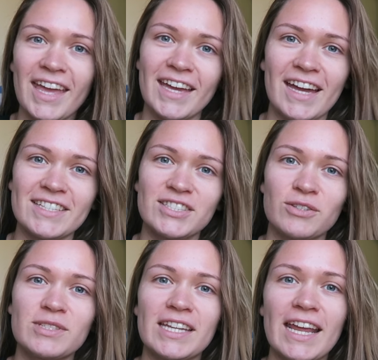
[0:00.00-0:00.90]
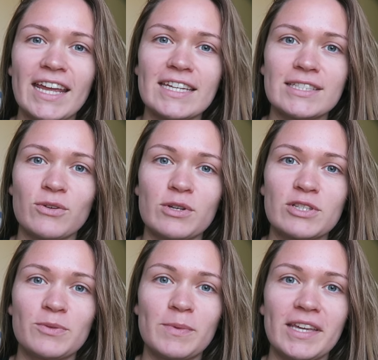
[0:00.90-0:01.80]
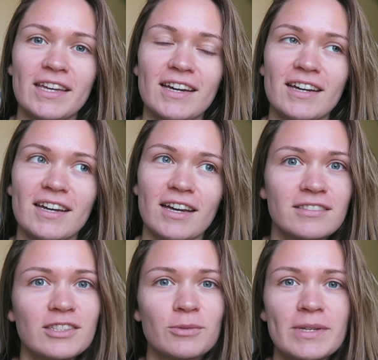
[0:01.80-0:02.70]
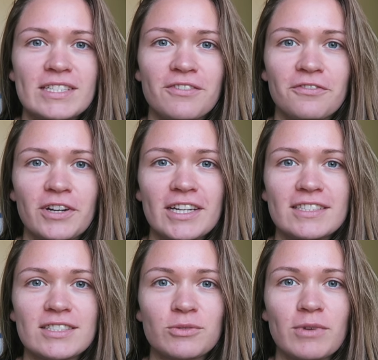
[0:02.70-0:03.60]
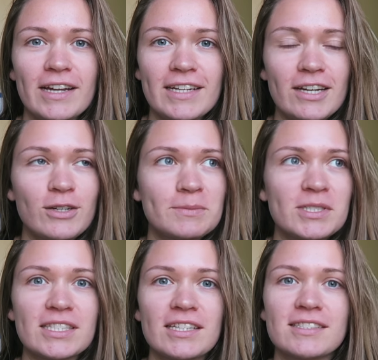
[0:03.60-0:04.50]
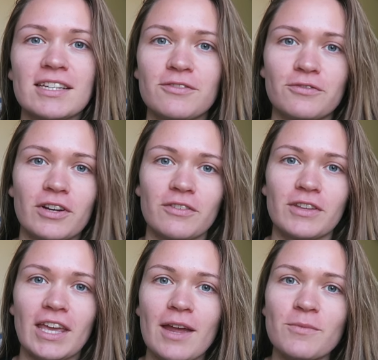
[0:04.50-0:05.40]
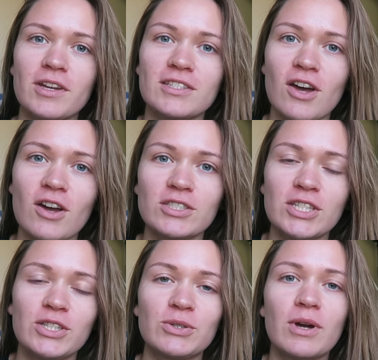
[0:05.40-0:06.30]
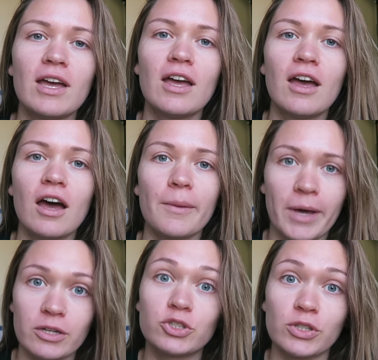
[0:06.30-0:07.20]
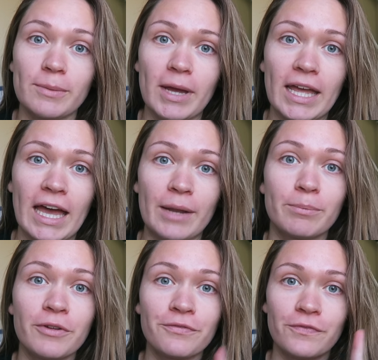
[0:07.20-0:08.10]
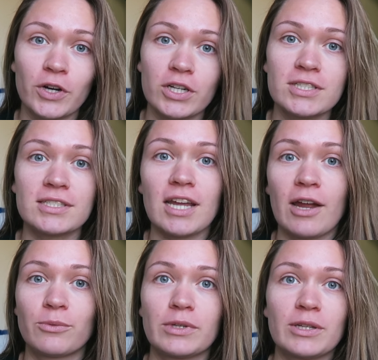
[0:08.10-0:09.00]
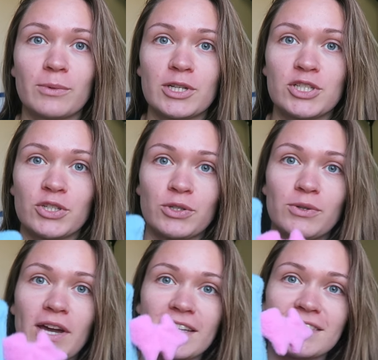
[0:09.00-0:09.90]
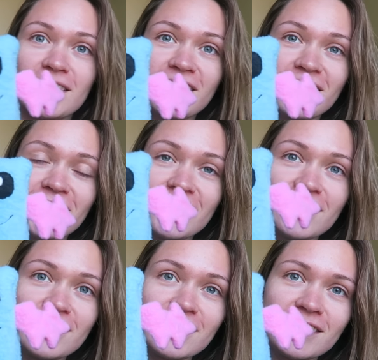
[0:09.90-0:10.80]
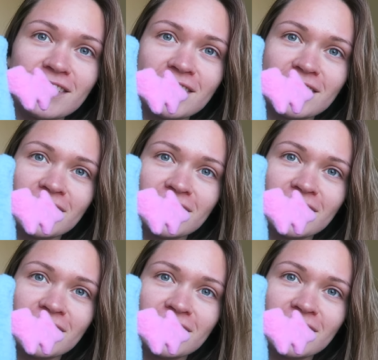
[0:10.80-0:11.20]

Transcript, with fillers: Hey guys, so today is going to be a little bit different. Right now I'm just going to sit in front of the camera and talk to you about a dream I had. But first I really want to show you guys this.